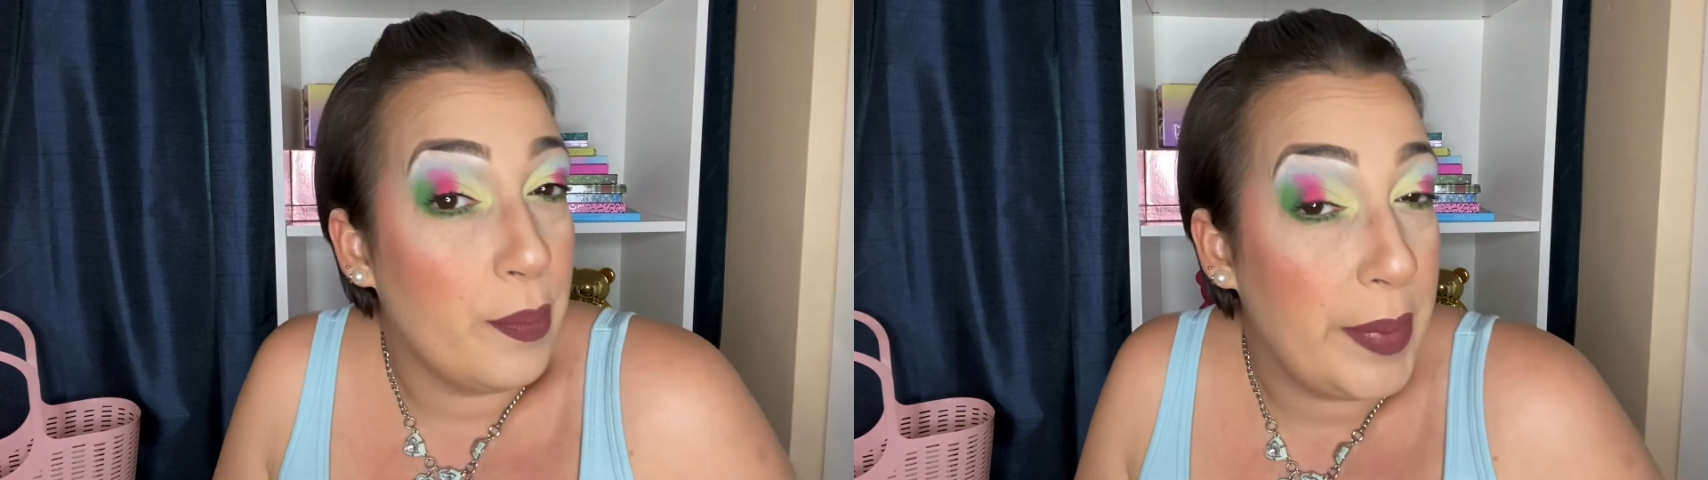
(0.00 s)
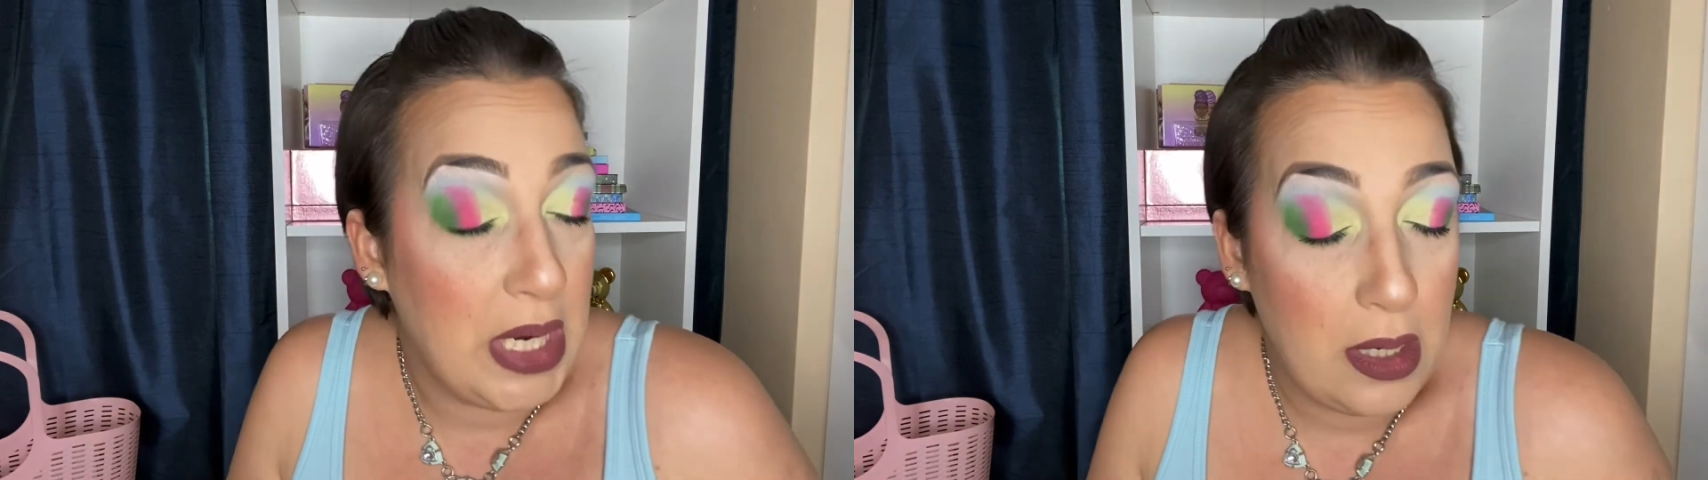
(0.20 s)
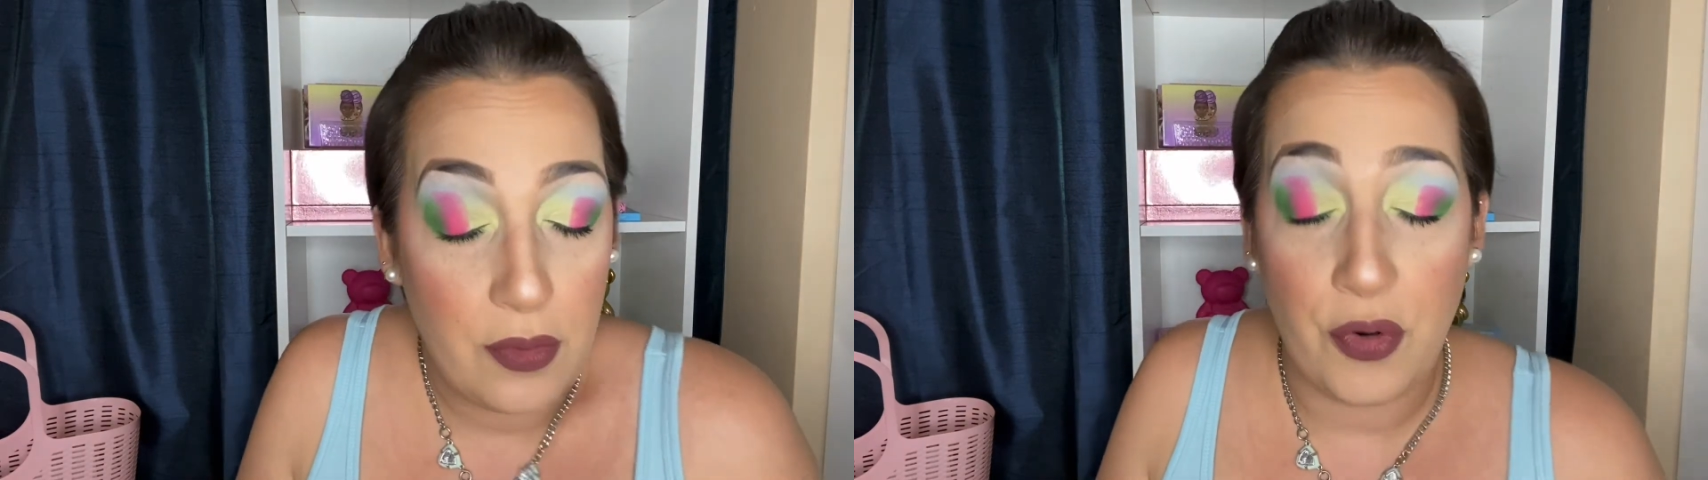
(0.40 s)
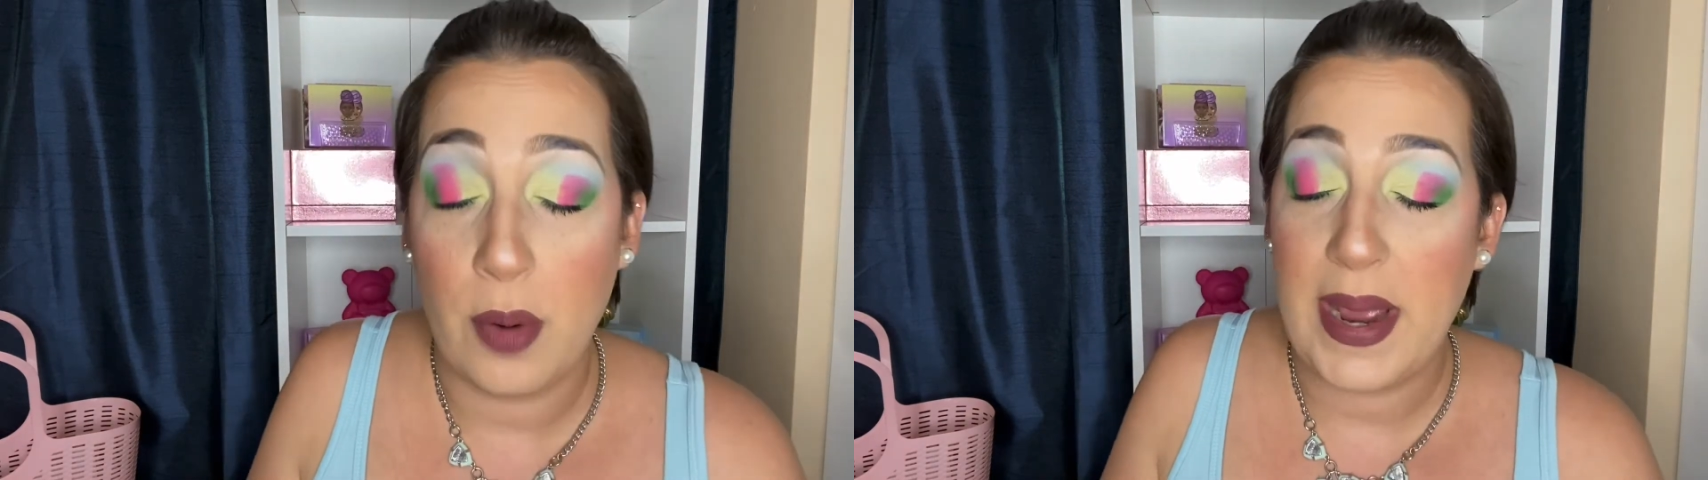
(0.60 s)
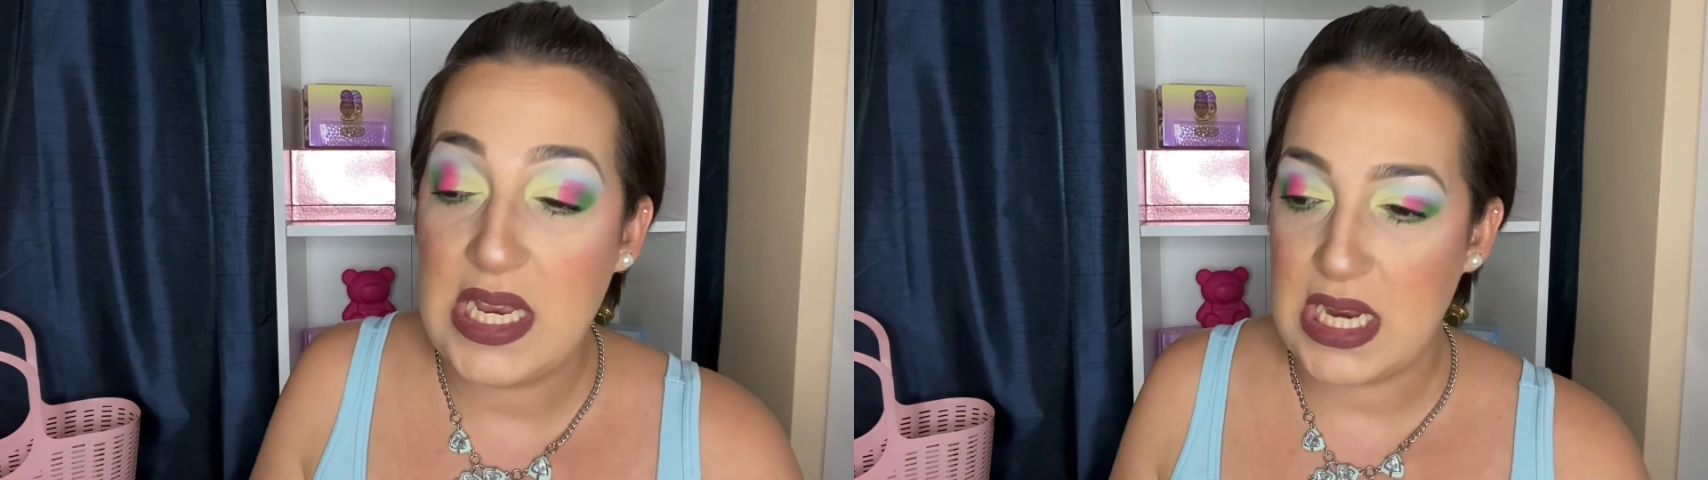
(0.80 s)
me,
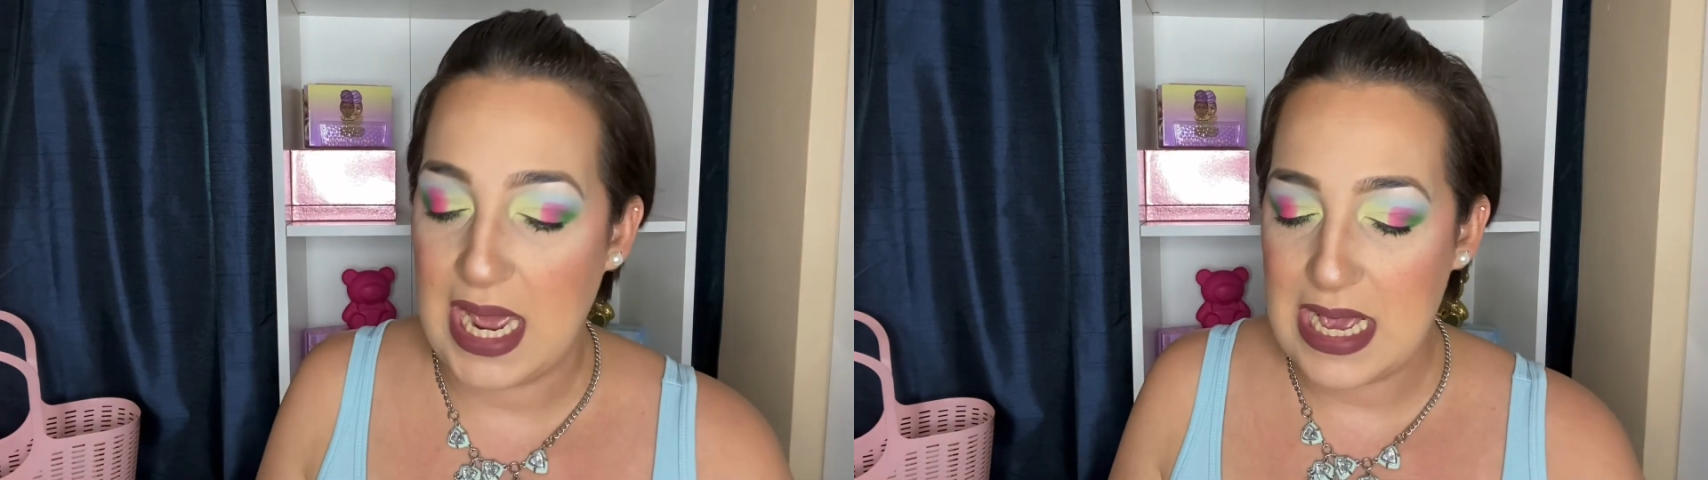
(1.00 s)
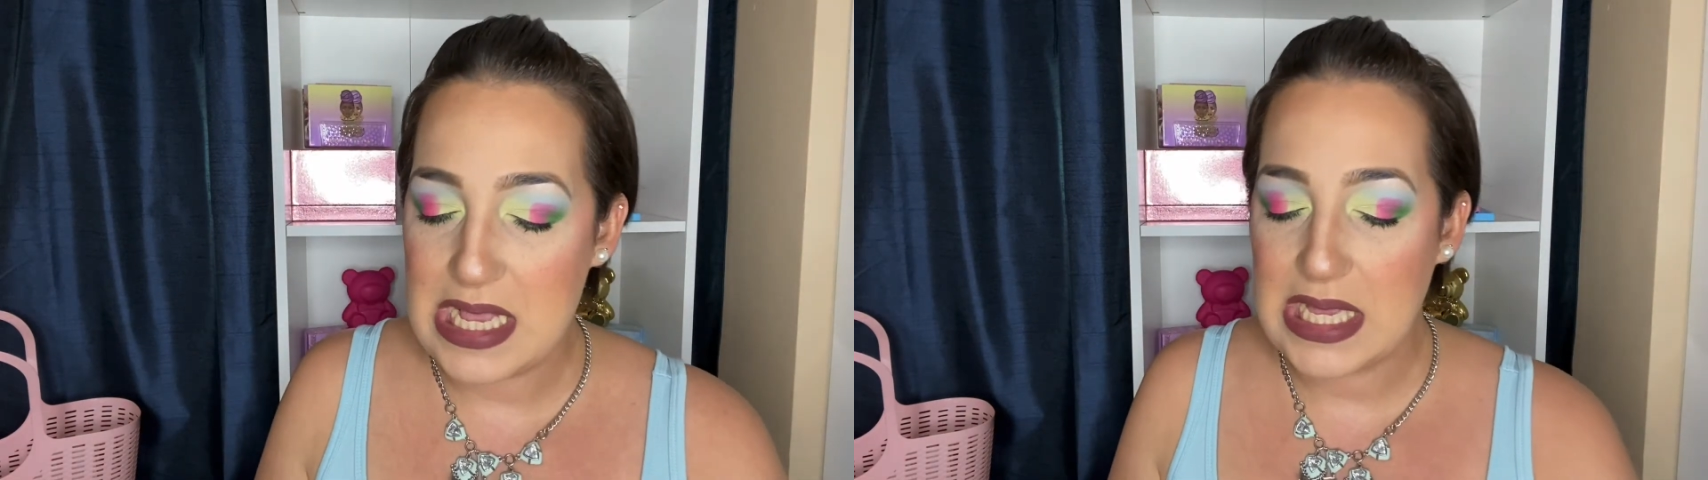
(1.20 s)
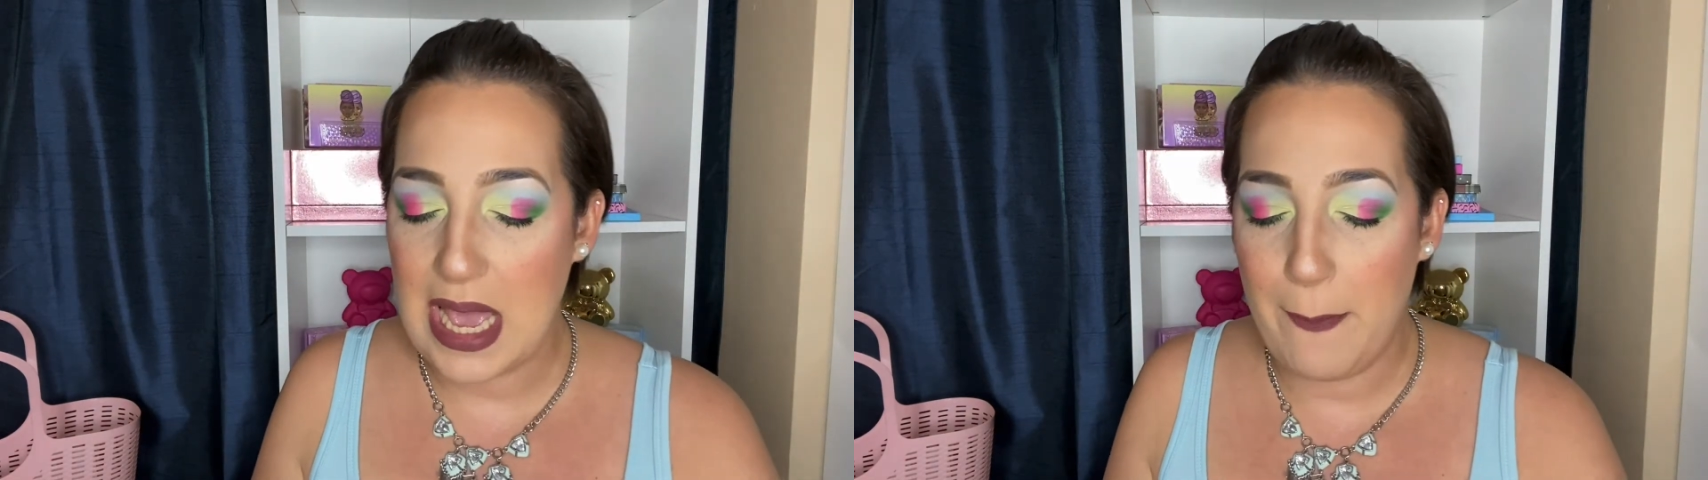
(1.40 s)
for my taste.